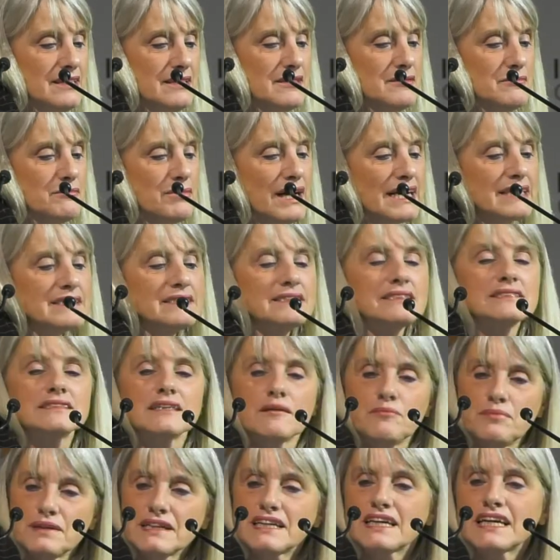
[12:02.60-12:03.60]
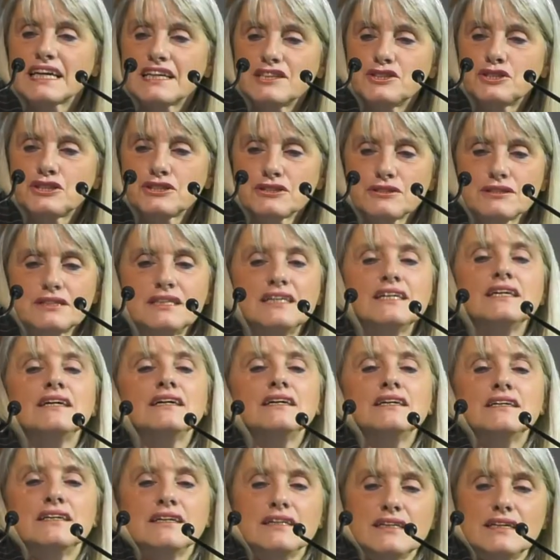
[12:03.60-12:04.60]
but the application,
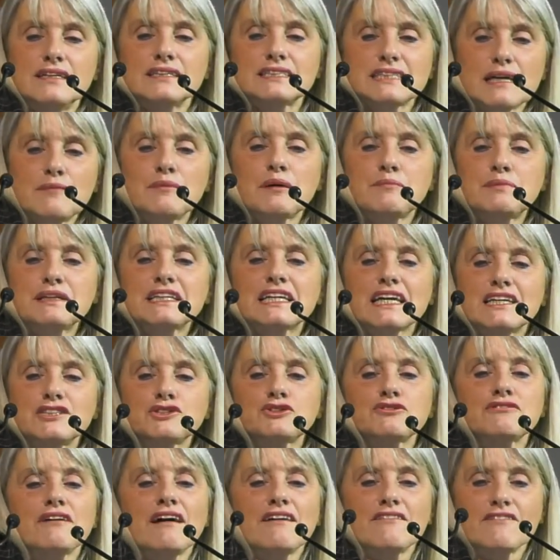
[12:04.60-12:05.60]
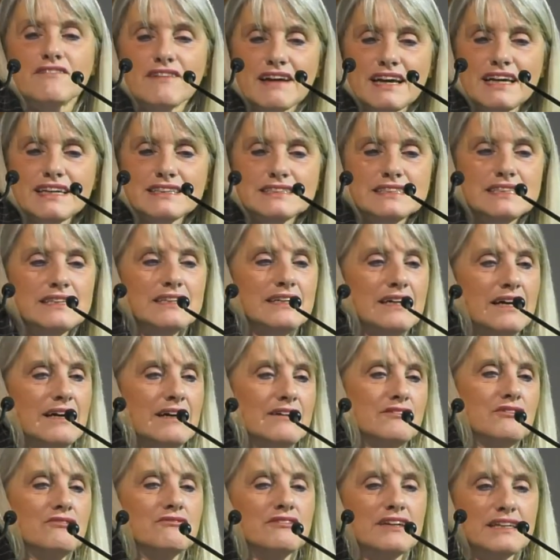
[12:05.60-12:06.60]
some applications are
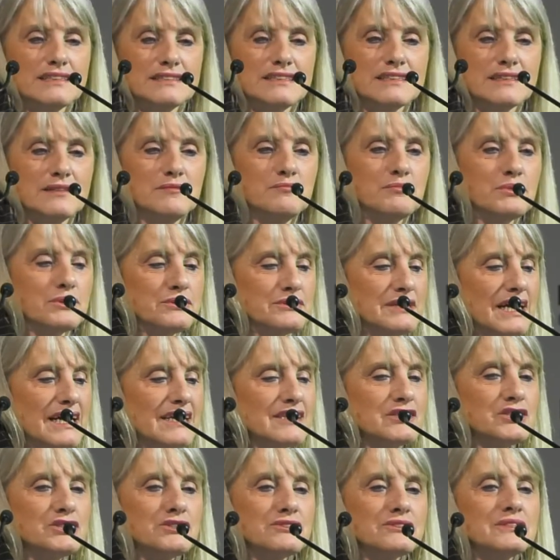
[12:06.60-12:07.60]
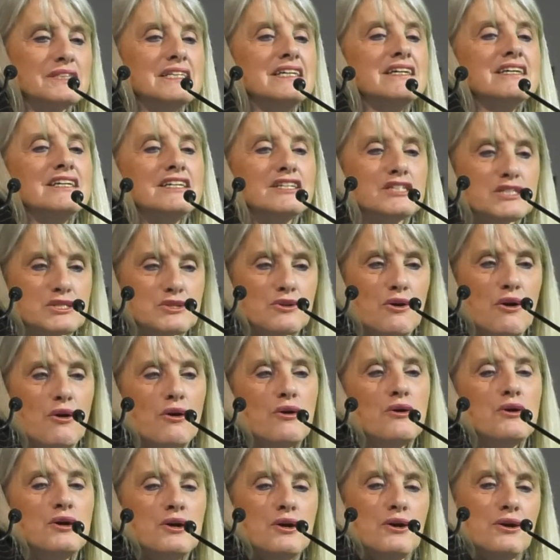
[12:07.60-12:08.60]
already in production, so
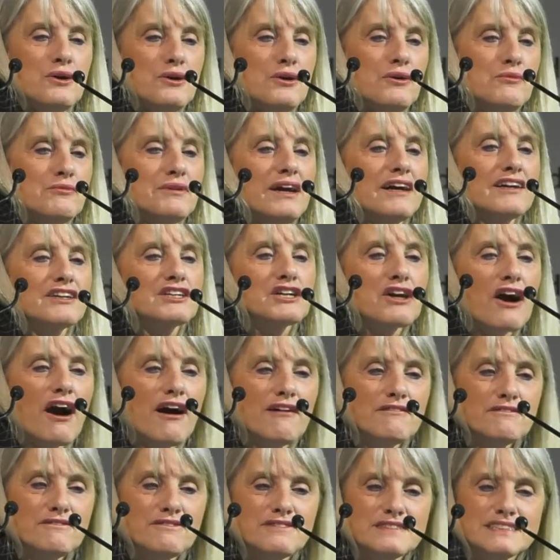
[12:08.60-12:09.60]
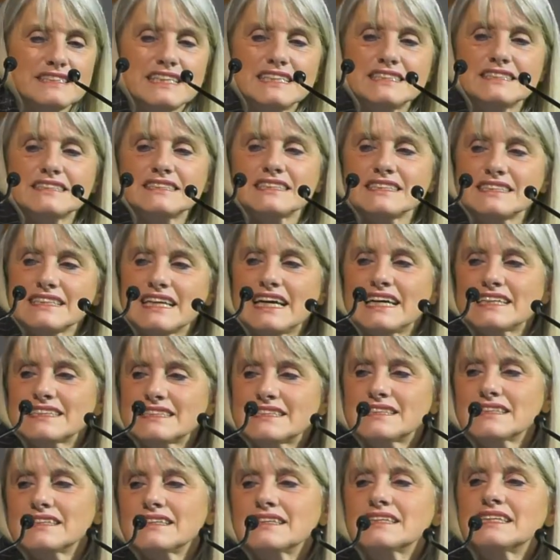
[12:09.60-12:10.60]
we are confident that
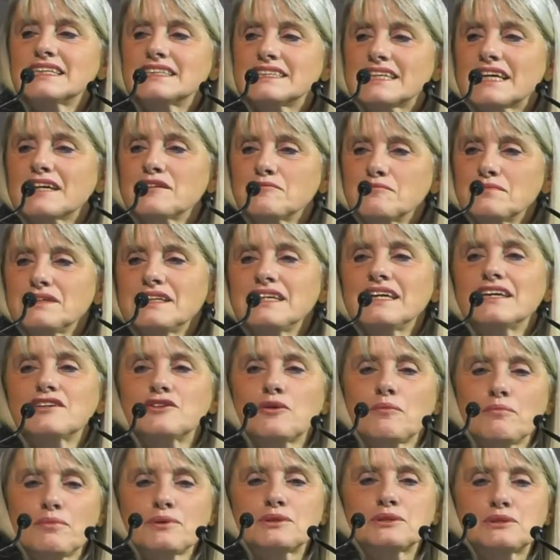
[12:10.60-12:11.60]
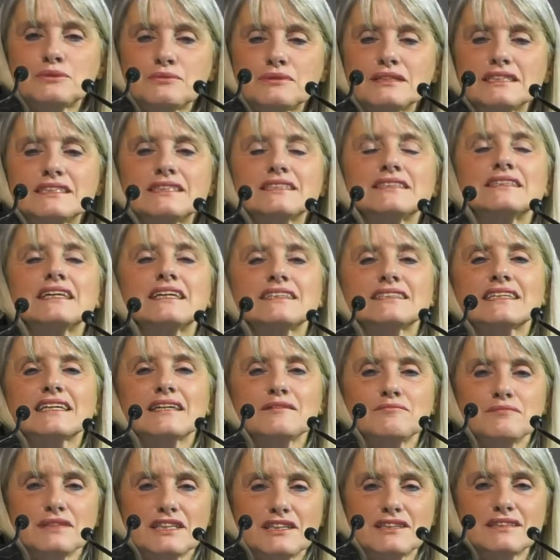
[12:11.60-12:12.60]
it can be an opportunity that
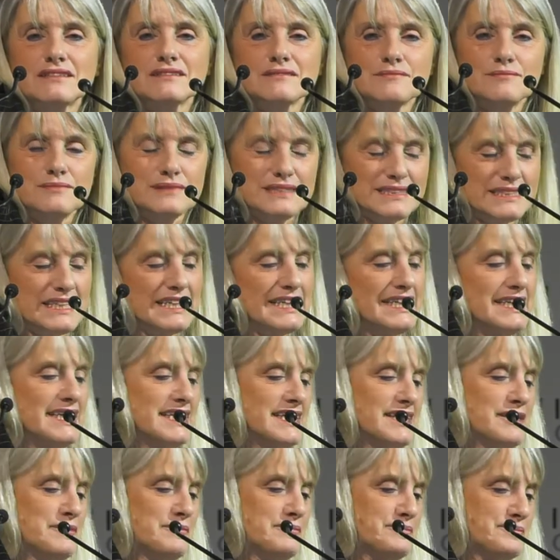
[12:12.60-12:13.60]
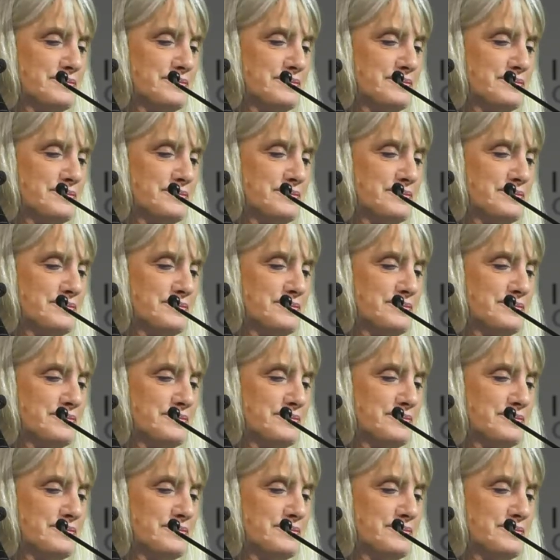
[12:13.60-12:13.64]
can be taken.